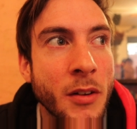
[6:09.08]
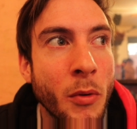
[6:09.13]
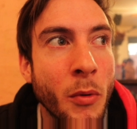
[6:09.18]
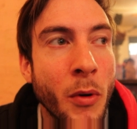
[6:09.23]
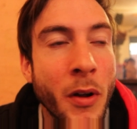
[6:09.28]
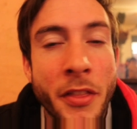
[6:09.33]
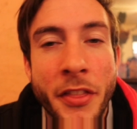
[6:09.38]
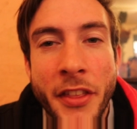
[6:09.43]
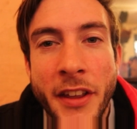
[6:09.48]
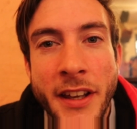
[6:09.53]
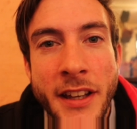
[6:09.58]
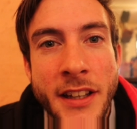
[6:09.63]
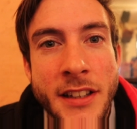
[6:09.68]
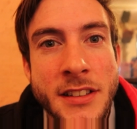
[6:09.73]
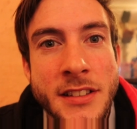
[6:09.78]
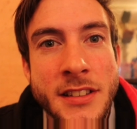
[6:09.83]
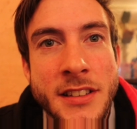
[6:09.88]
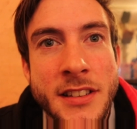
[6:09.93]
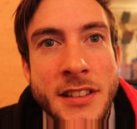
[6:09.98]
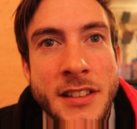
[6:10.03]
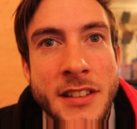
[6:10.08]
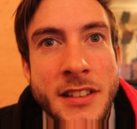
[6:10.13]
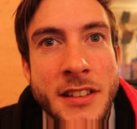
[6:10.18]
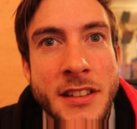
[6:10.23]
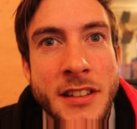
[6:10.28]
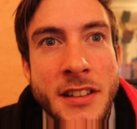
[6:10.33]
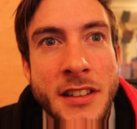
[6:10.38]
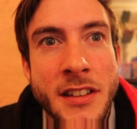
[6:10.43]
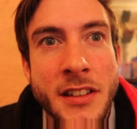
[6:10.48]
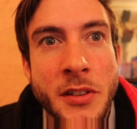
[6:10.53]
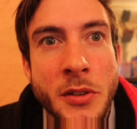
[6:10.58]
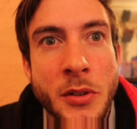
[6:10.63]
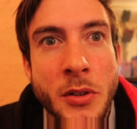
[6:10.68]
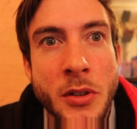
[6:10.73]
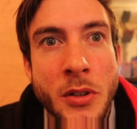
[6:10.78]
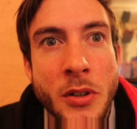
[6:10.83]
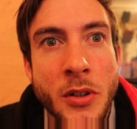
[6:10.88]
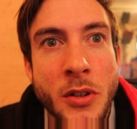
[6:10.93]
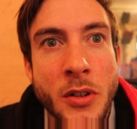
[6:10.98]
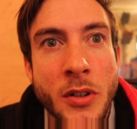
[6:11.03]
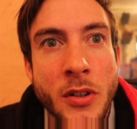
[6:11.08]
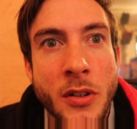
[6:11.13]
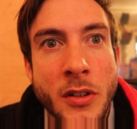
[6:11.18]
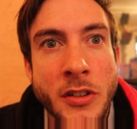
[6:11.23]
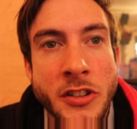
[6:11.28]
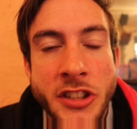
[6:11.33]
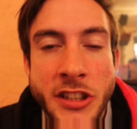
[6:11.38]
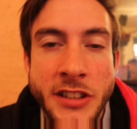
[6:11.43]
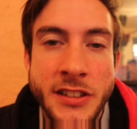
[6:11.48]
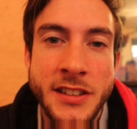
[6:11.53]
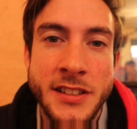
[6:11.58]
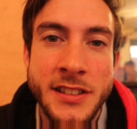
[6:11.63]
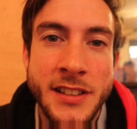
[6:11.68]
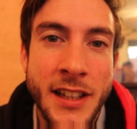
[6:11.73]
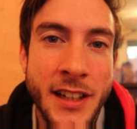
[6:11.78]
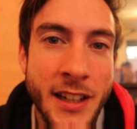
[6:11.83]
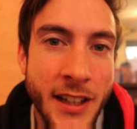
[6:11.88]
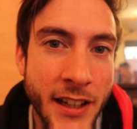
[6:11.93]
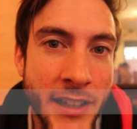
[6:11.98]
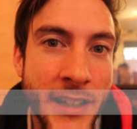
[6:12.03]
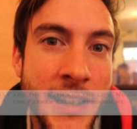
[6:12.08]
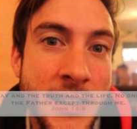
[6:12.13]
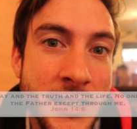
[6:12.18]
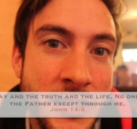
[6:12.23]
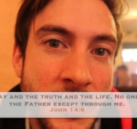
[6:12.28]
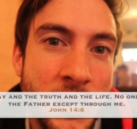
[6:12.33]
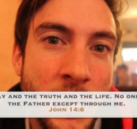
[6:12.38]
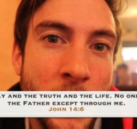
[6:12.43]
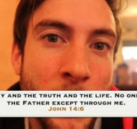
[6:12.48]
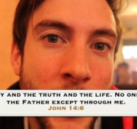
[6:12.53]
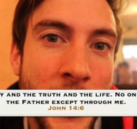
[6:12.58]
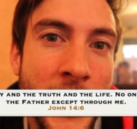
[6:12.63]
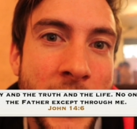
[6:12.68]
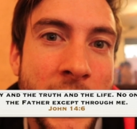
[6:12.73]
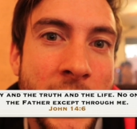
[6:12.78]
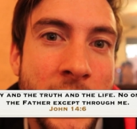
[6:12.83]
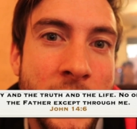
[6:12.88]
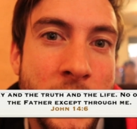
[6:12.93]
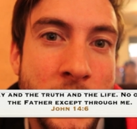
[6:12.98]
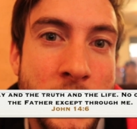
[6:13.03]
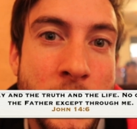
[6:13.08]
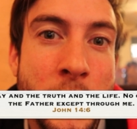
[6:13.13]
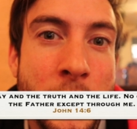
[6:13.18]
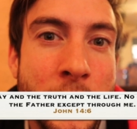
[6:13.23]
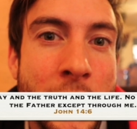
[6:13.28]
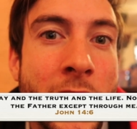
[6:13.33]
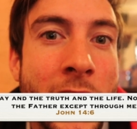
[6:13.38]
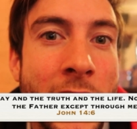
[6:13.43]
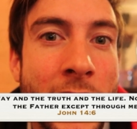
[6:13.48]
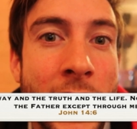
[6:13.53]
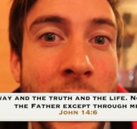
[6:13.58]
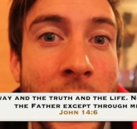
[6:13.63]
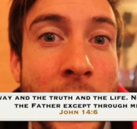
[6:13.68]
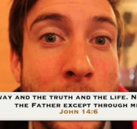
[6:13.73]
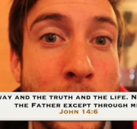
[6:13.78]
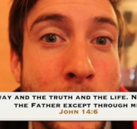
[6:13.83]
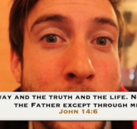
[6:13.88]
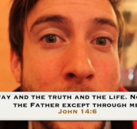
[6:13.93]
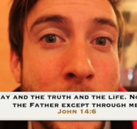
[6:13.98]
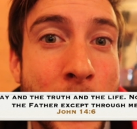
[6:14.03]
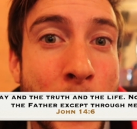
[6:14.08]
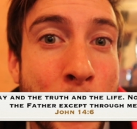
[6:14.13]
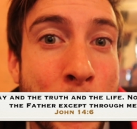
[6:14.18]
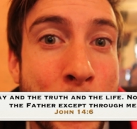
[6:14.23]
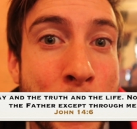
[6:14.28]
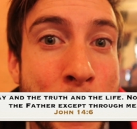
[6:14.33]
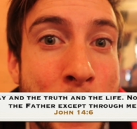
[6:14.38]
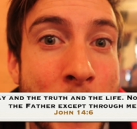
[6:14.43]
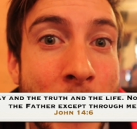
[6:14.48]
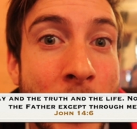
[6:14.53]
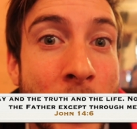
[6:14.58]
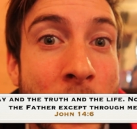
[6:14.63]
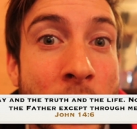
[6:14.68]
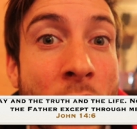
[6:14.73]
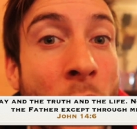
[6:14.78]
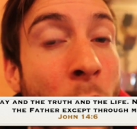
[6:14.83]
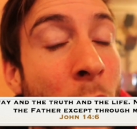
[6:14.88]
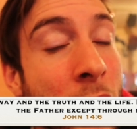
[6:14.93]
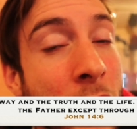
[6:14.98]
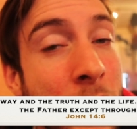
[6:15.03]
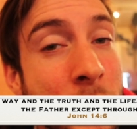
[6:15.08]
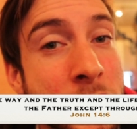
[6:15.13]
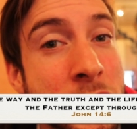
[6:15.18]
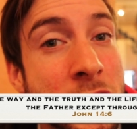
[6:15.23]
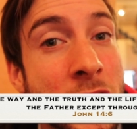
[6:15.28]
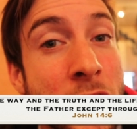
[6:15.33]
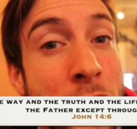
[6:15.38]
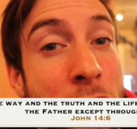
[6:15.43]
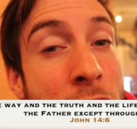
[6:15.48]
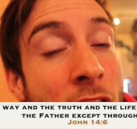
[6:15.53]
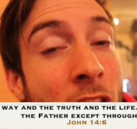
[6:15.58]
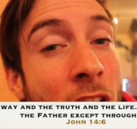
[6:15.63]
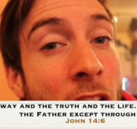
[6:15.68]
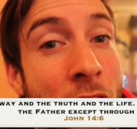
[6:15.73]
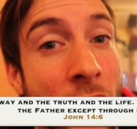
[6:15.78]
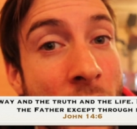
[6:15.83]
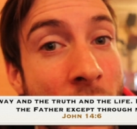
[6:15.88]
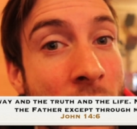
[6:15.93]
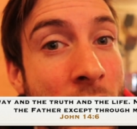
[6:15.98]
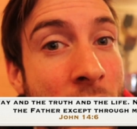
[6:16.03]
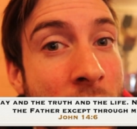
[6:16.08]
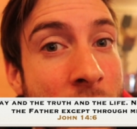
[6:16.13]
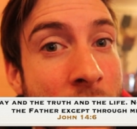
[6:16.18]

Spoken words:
one thing is, Jesus said He is the way, the truth, and the life. No one comes to the Father